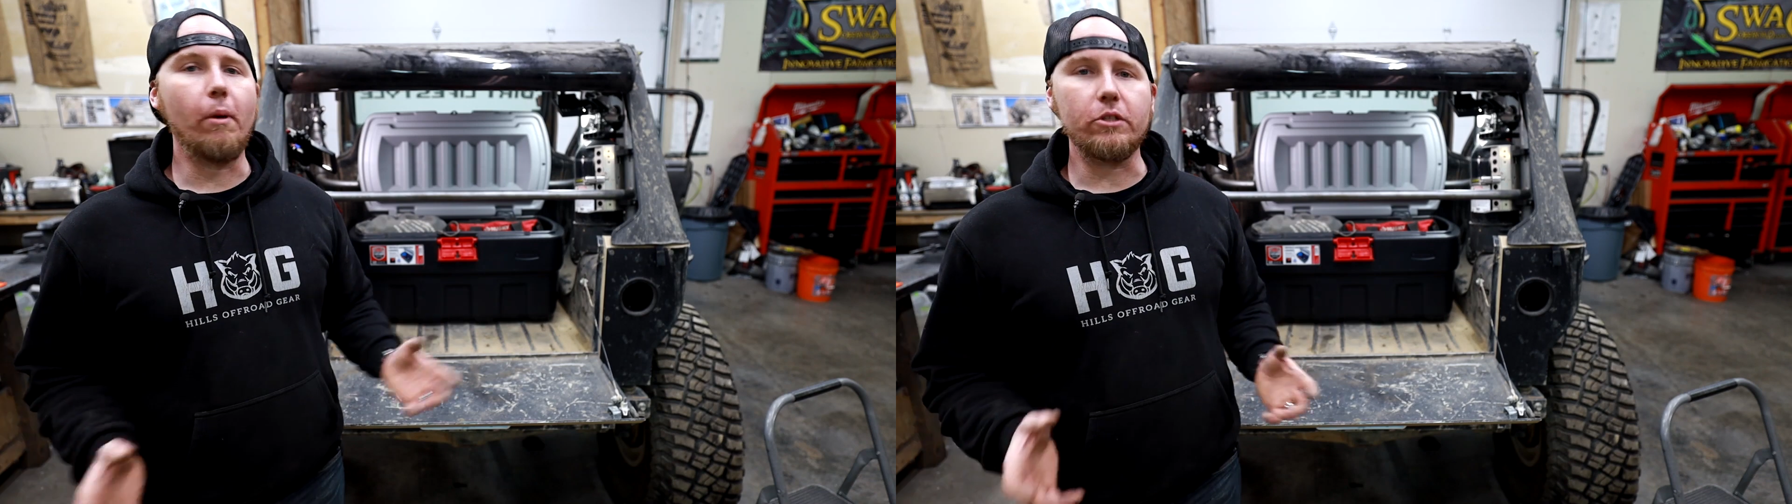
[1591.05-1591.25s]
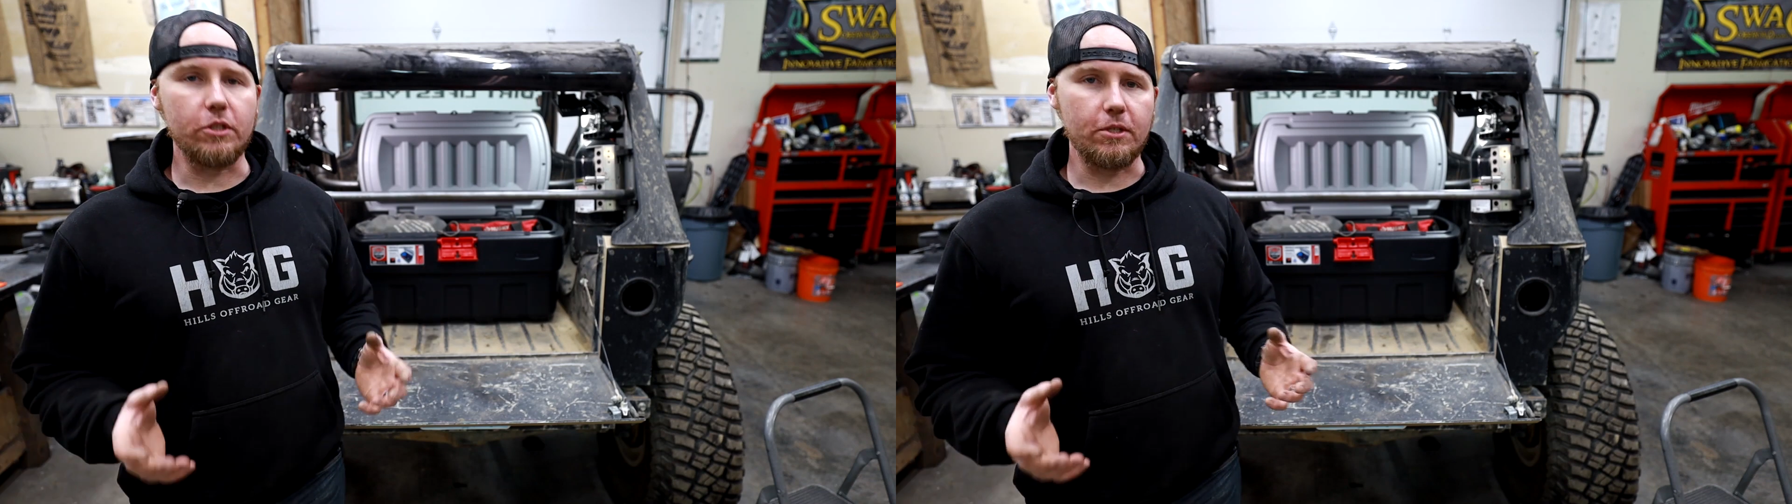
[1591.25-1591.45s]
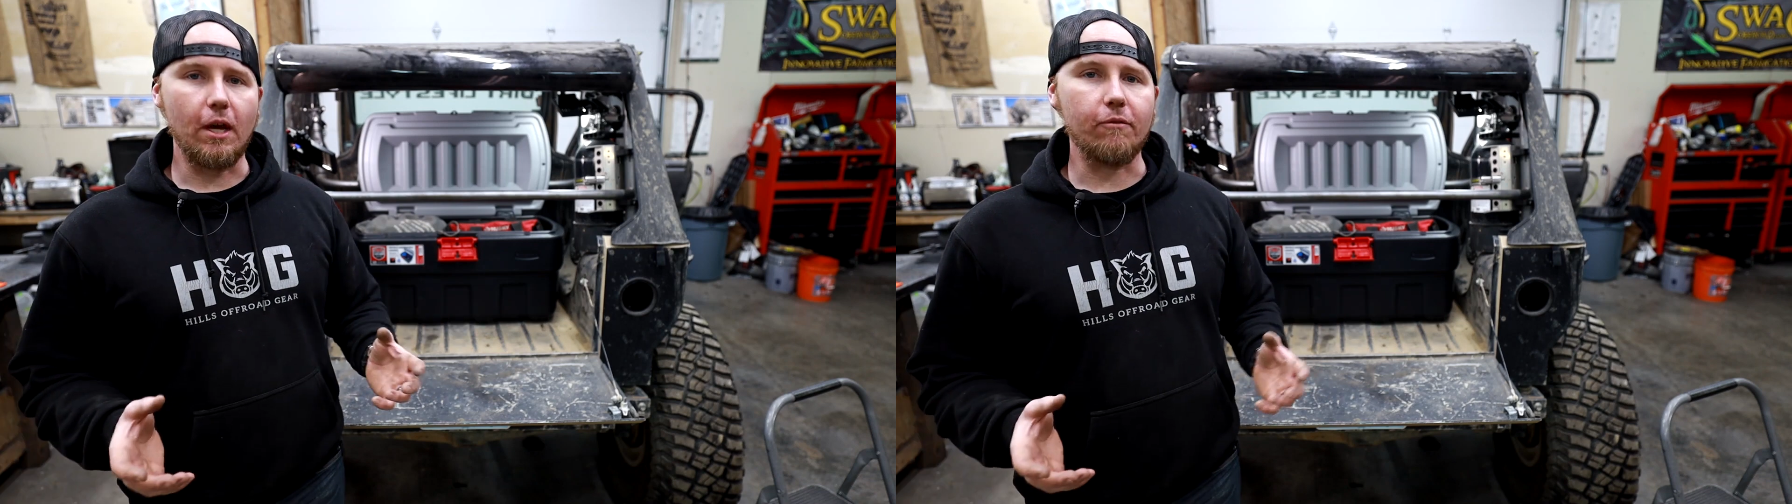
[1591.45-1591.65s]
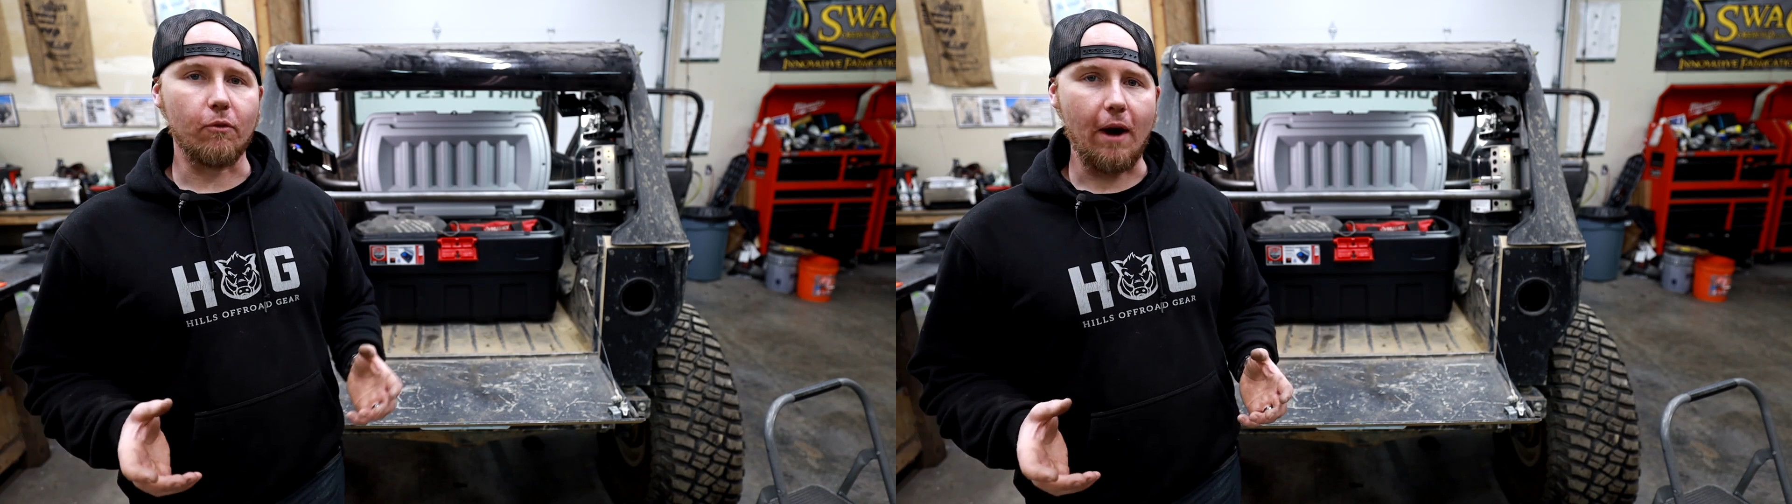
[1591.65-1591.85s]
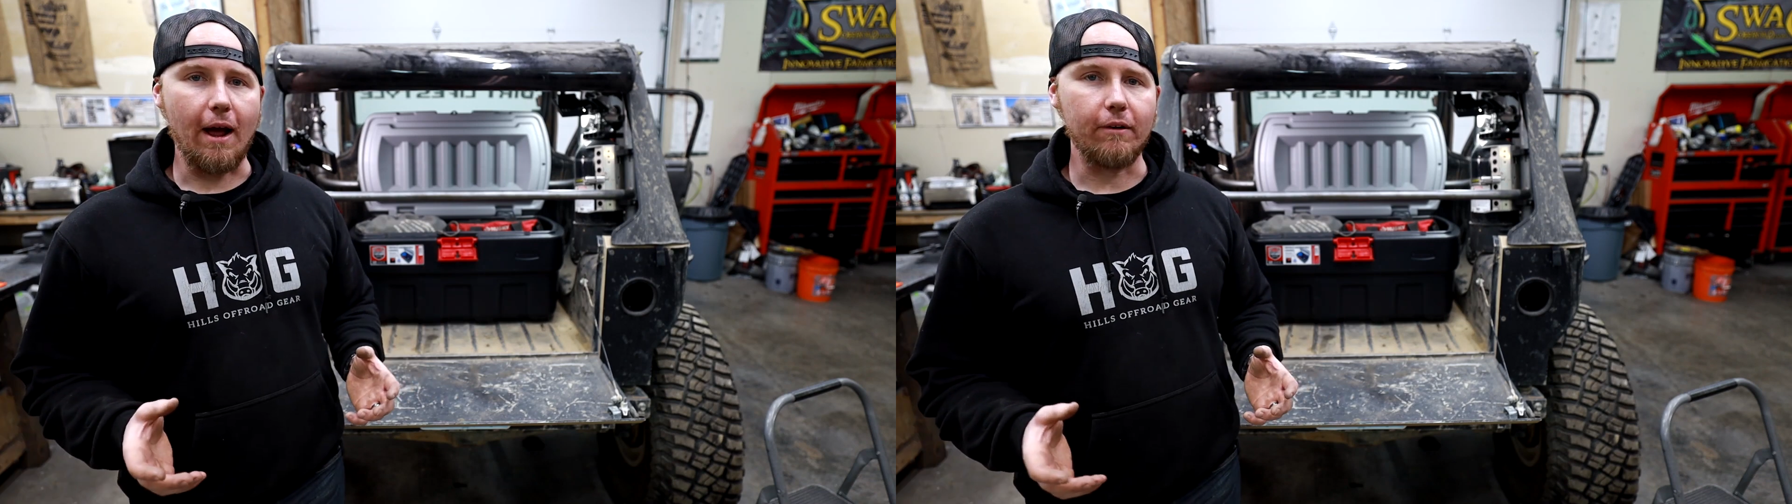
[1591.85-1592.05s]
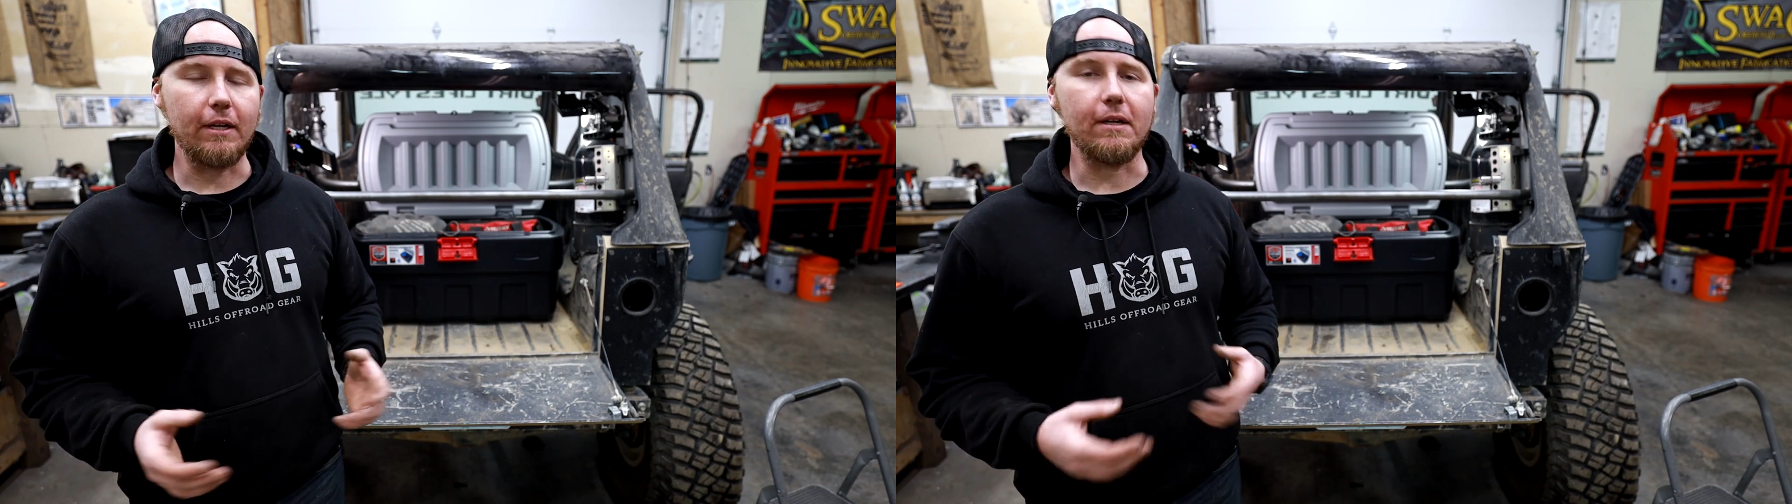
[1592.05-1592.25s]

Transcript: bunch of stuff around.